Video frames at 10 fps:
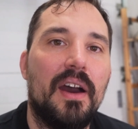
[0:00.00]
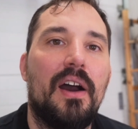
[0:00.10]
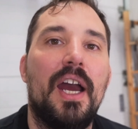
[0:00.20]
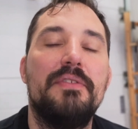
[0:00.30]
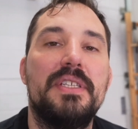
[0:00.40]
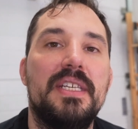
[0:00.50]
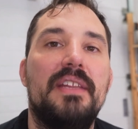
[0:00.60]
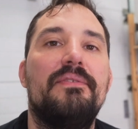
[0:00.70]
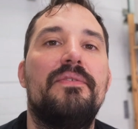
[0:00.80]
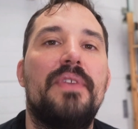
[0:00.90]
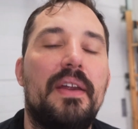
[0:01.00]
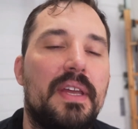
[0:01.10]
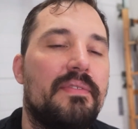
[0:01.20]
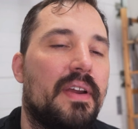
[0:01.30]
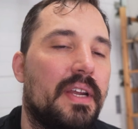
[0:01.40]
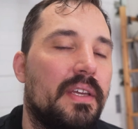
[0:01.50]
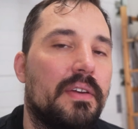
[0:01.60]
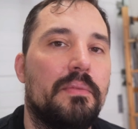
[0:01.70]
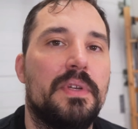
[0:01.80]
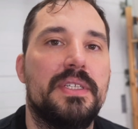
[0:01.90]
I've seen very, very
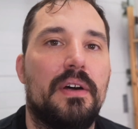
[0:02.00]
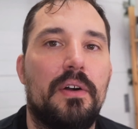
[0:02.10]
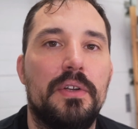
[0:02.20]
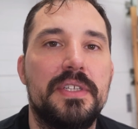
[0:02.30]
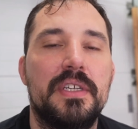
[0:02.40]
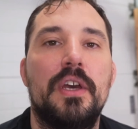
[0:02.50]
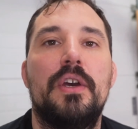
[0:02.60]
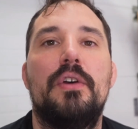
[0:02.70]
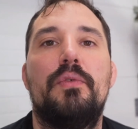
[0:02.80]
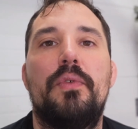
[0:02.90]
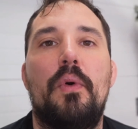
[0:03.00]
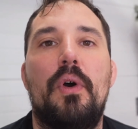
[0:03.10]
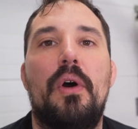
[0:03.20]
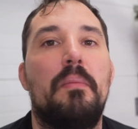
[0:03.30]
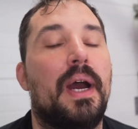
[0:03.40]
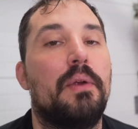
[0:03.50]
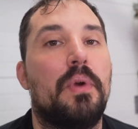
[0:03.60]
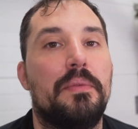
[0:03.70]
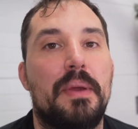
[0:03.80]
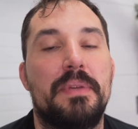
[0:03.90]
good results for my
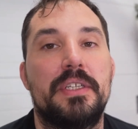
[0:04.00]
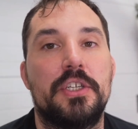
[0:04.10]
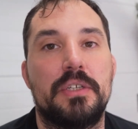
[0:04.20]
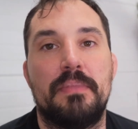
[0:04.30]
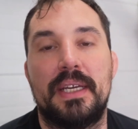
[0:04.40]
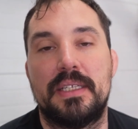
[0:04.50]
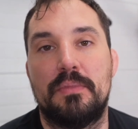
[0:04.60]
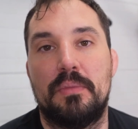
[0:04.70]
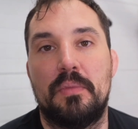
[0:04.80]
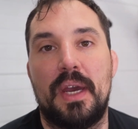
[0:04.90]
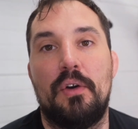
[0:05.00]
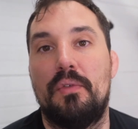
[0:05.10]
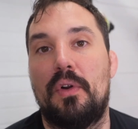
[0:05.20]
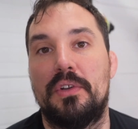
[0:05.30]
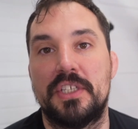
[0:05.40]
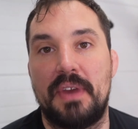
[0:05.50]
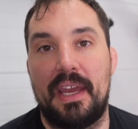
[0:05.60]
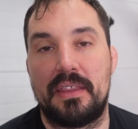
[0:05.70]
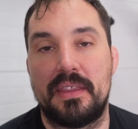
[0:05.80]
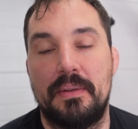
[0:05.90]
1 repetition maximum and my overall
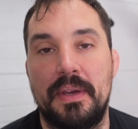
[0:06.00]
strength.